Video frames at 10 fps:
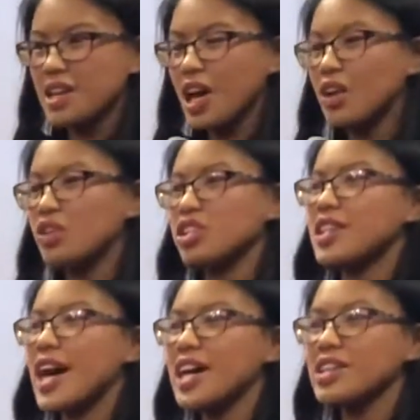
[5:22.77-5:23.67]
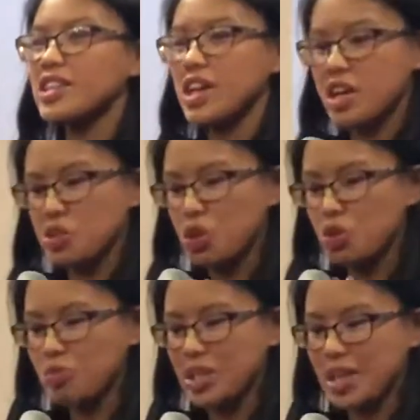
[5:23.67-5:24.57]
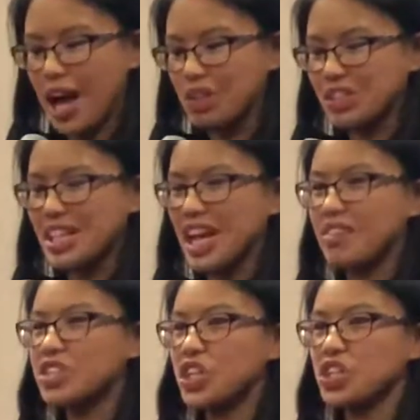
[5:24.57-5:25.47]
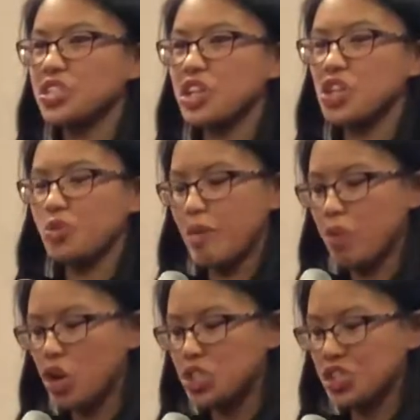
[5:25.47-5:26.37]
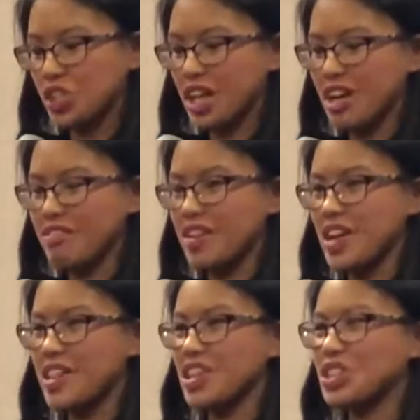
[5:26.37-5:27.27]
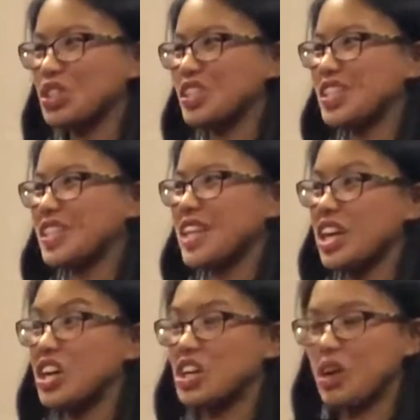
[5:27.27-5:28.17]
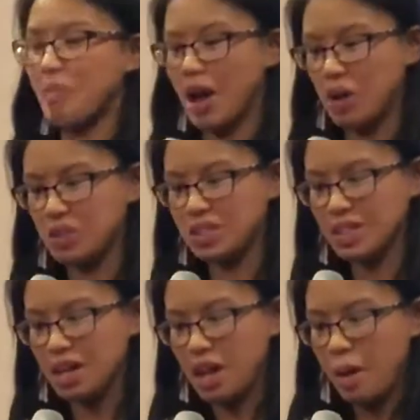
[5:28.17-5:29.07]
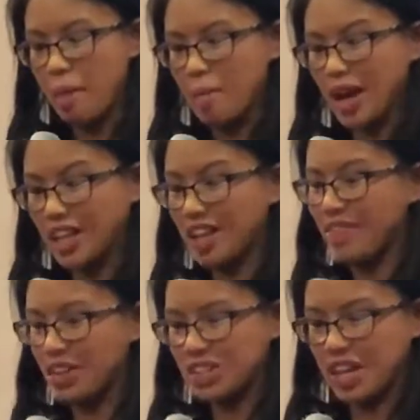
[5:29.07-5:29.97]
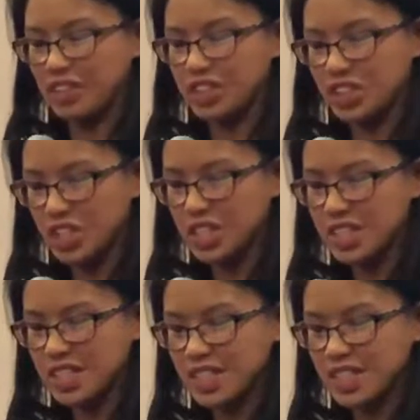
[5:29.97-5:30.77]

Not only that, they knew me outside of church, they knew my personal life, and they truly cared about my life outside of church.